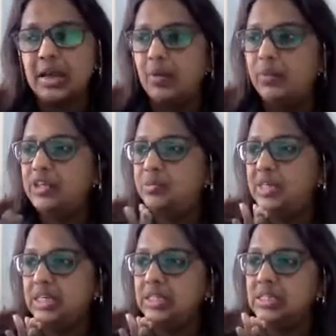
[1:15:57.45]
which
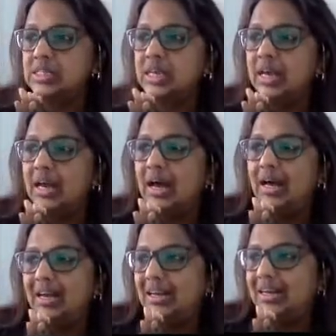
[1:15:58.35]
means
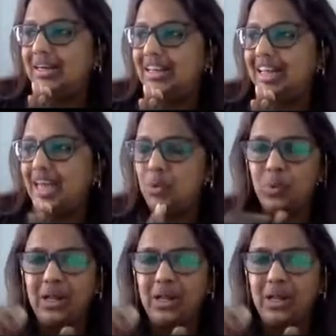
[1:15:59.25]
it will